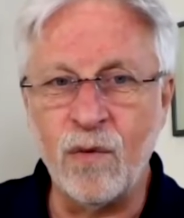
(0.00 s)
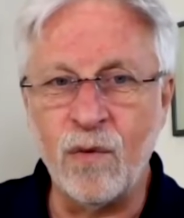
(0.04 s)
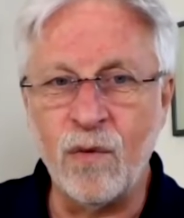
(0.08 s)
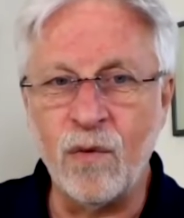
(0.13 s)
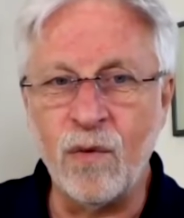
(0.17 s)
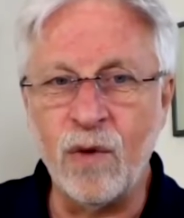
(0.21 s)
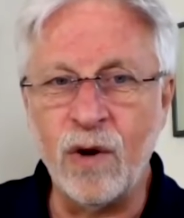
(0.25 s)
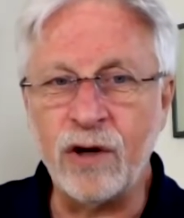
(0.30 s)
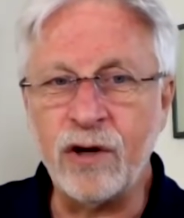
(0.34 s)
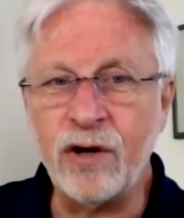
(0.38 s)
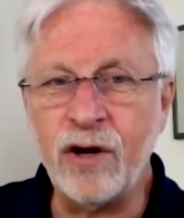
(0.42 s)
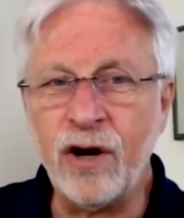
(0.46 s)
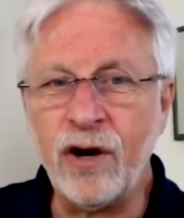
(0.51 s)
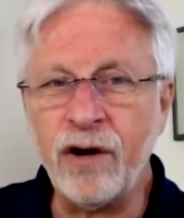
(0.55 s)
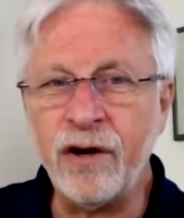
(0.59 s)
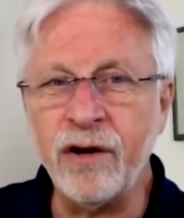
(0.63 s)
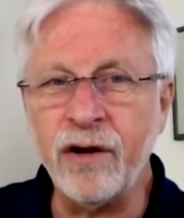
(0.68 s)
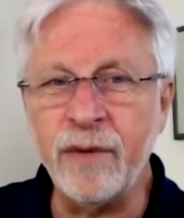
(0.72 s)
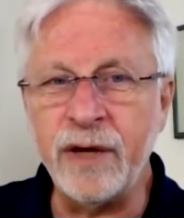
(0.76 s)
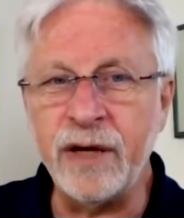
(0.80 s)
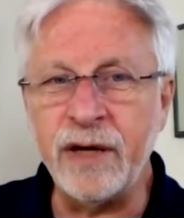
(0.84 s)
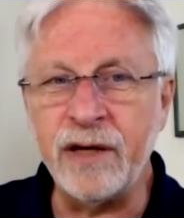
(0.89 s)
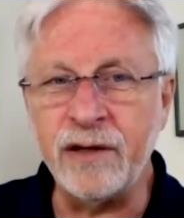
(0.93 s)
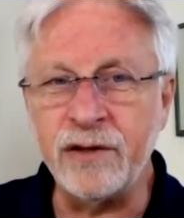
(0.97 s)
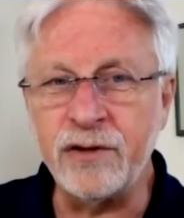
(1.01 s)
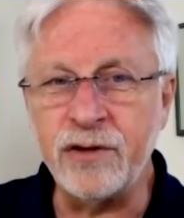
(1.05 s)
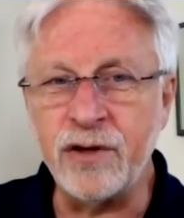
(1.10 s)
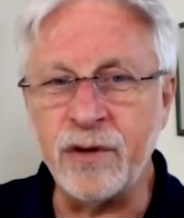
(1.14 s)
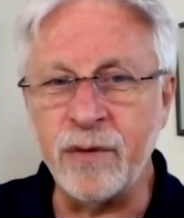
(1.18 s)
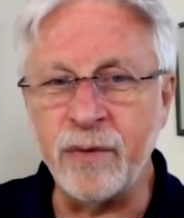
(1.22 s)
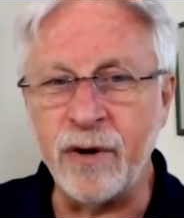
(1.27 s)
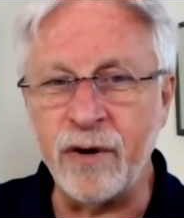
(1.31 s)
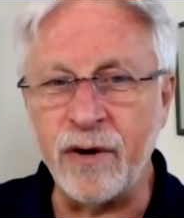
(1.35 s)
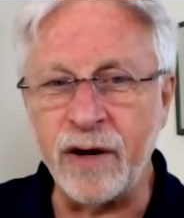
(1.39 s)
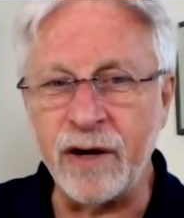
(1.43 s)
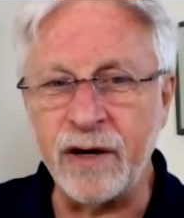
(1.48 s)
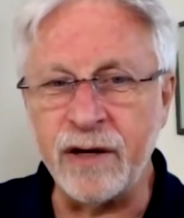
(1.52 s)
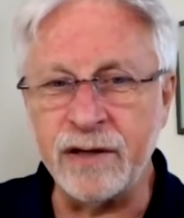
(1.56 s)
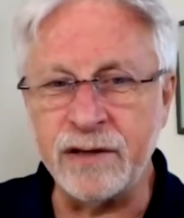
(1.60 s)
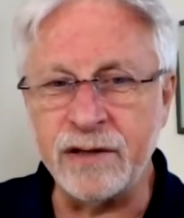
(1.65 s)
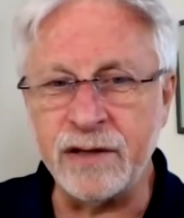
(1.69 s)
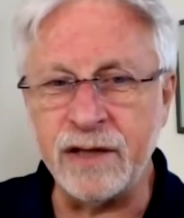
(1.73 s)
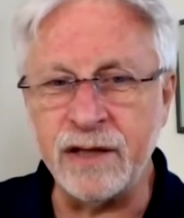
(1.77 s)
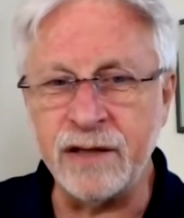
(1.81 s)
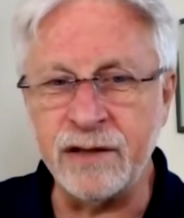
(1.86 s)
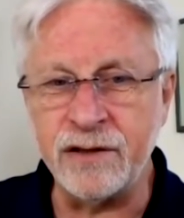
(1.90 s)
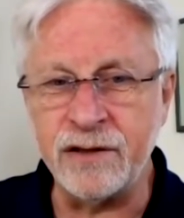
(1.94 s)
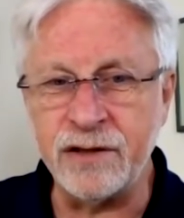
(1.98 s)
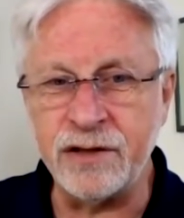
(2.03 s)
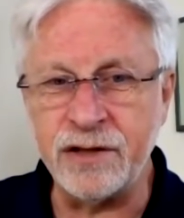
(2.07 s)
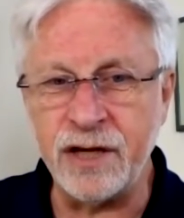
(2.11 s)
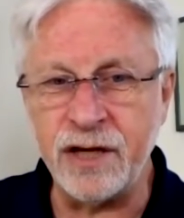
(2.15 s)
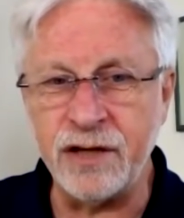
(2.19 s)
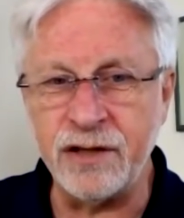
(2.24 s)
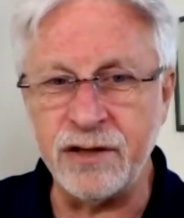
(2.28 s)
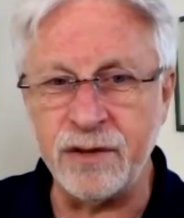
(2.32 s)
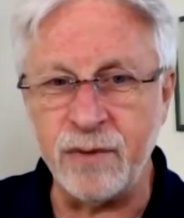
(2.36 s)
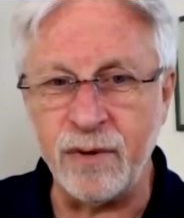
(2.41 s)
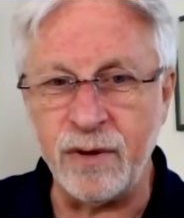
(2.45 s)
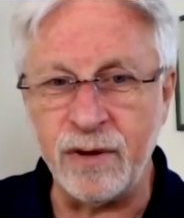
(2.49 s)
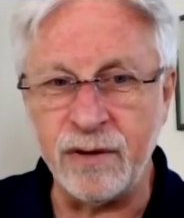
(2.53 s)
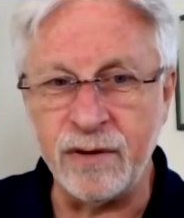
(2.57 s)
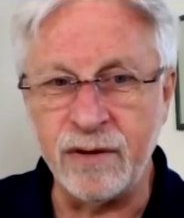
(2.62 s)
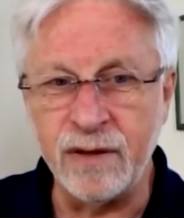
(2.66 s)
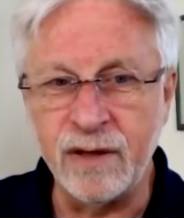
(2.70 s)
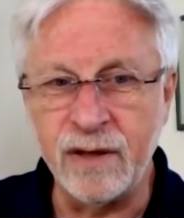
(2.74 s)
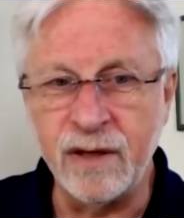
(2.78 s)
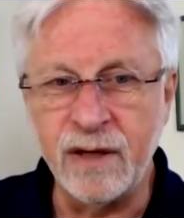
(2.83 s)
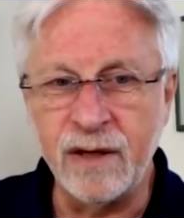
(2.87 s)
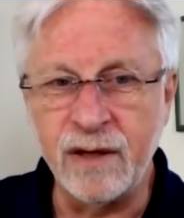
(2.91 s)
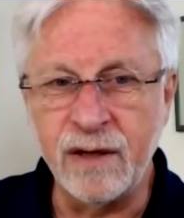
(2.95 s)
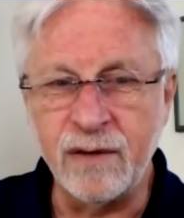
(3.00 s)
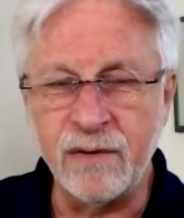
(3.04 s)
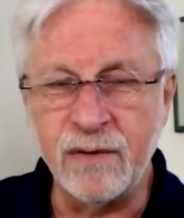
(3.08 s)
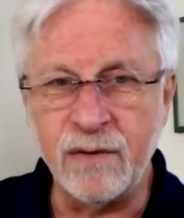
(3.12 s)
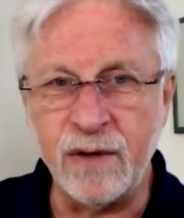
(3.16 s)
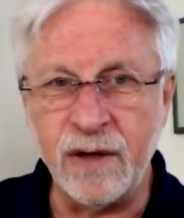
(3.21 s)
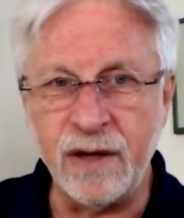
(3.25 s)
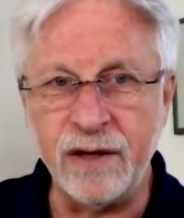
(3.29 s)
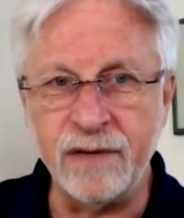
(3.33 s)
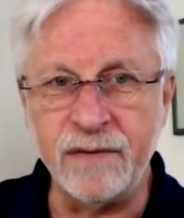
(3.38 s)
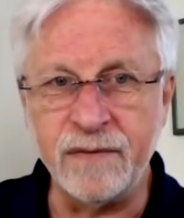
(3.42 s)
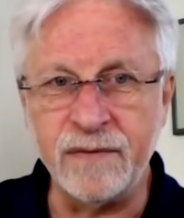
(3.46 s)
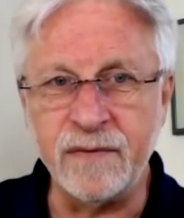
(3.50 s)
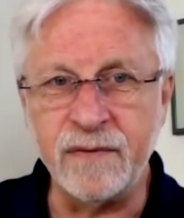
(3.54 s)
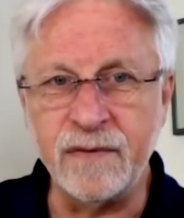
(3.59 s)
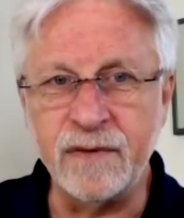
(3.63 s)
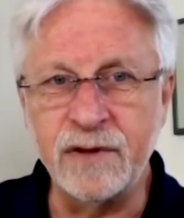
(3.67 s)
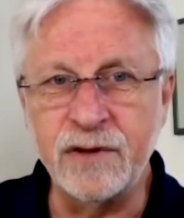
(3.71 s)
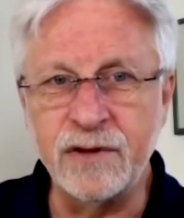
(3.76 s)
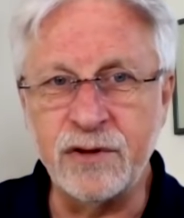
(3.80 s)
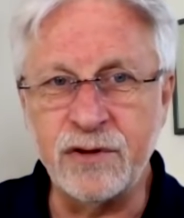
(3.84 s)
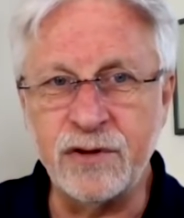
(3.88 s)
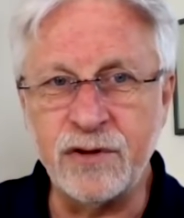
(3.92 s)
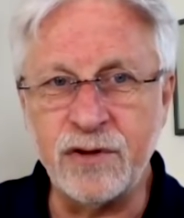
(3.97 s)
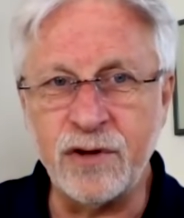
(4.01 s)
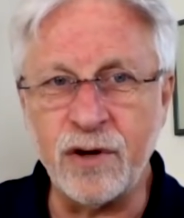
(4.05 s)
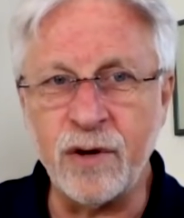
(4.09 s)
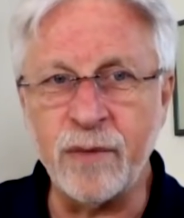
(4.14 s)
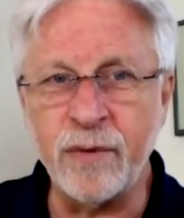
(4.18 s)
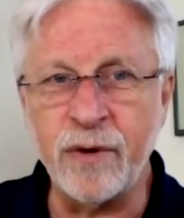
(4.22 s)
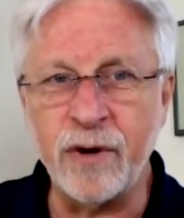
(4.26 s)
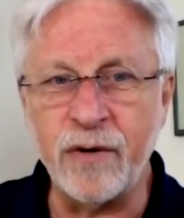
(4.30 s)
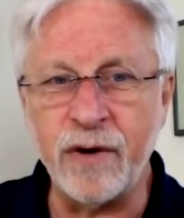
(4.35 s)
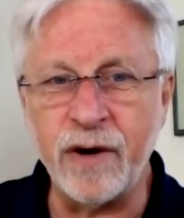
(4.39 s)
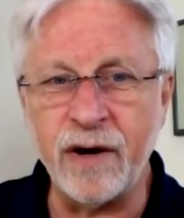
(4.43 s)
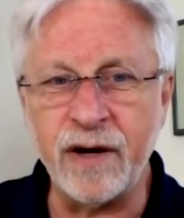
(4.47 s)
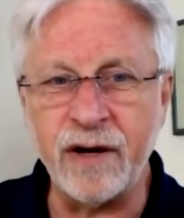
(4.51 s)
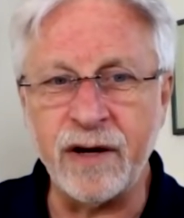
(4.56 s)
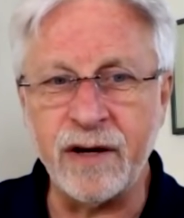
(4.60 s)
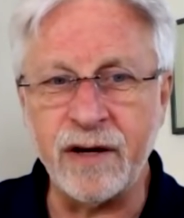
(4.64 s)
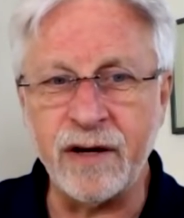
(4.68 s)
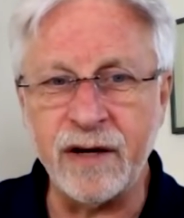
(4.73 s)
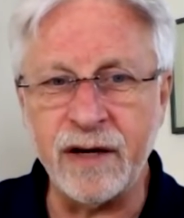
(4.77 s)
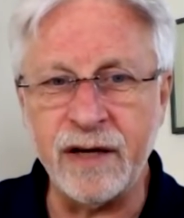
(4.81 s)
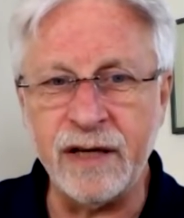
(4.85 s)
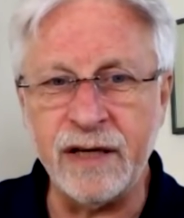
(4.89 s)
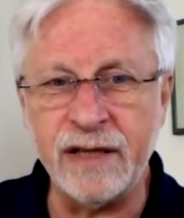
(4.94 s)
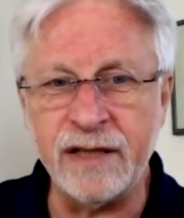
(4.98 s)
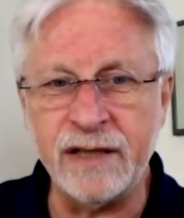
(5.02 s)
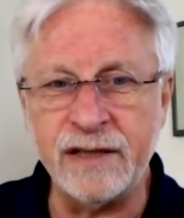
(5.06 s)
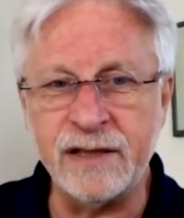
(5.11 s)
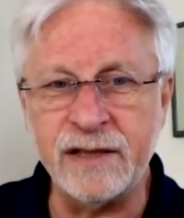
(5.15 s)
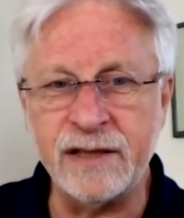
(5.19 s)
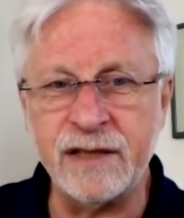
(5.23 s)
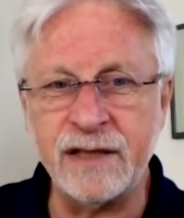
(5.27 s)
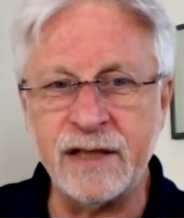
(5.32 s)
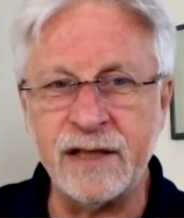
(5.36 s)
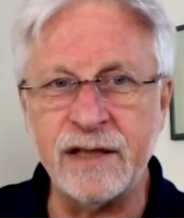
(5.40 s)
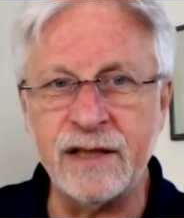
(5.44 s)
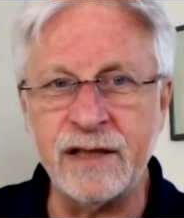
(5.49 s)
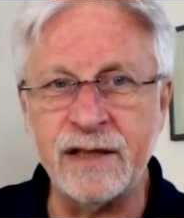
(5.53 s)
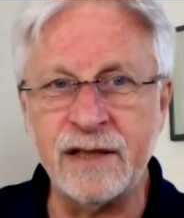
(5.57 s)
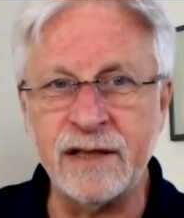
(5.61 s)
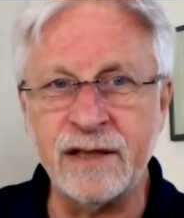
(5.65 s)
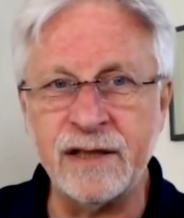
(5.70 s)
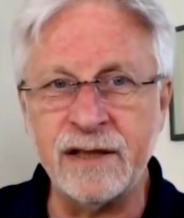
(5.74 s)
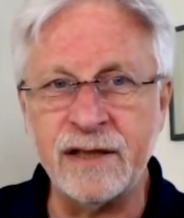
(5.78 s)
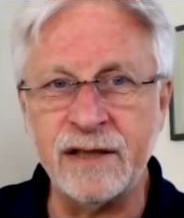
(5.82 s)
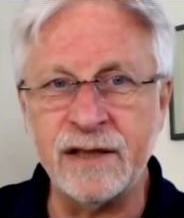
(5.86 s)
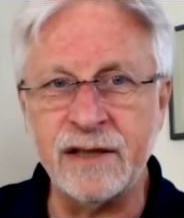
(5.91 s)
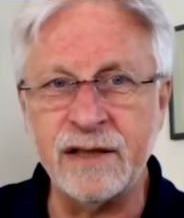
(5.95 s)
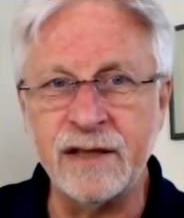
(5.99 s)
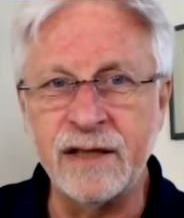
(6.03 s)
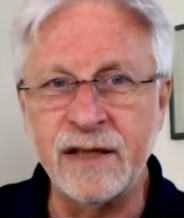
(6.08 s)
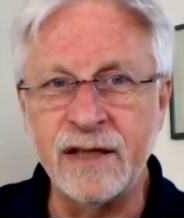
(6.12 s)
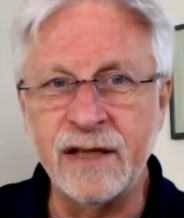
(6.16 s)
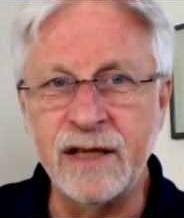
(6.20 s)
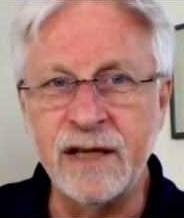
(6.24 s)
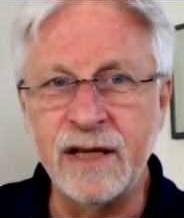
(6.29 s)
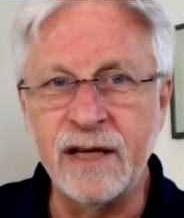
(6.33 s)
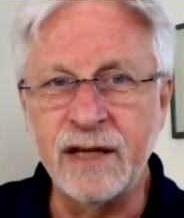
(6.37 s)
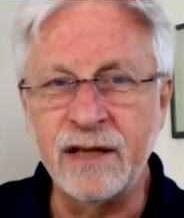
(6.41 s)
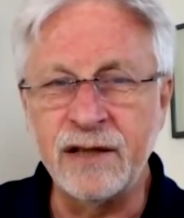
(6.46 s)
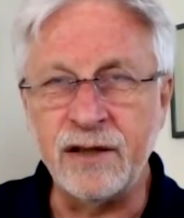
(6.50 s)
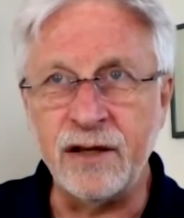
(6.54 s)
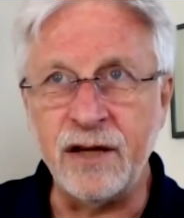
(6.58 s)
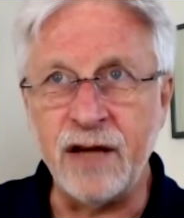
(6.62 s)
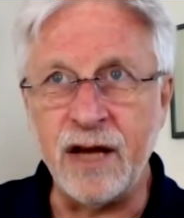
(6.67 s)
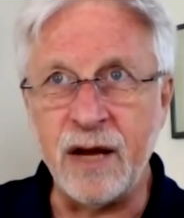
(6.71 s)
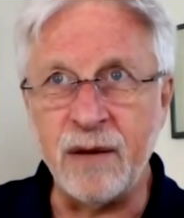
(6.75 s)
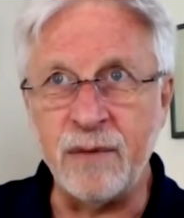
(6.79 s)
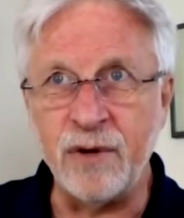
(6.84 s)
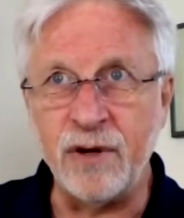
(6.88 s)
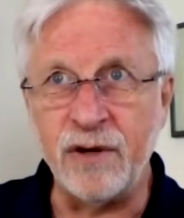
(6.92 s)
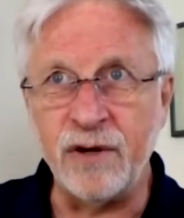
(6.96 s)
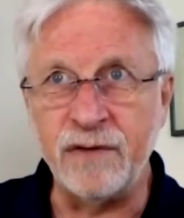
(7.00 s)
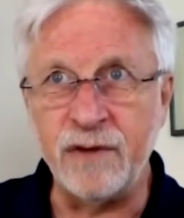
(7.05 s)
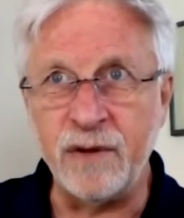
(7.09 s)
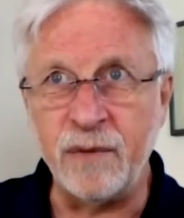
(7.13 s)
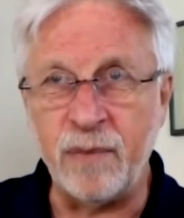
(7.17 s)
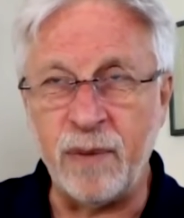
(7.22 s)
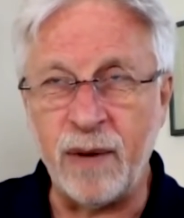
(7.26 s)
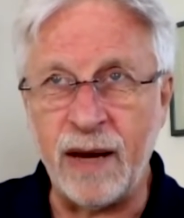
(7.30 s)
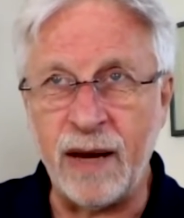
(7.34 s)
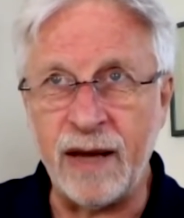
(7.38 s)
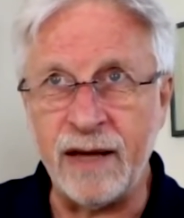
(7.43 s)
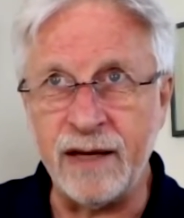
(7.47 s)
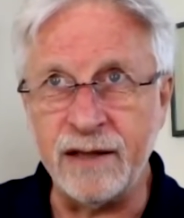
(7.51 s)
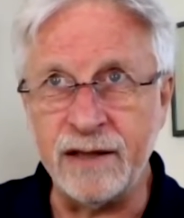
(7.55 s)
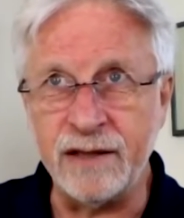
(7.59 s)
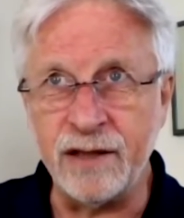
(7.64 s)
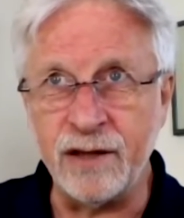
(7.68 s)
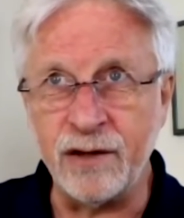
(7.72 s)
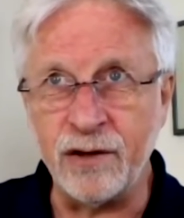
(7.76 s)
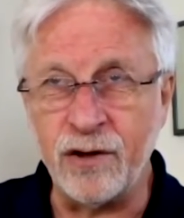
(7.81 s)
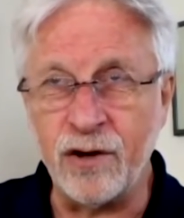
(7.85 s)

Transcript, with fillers: Well, curcumin and turmeric is interchangeable, right? Yes. Turmeric is the name of the plant, and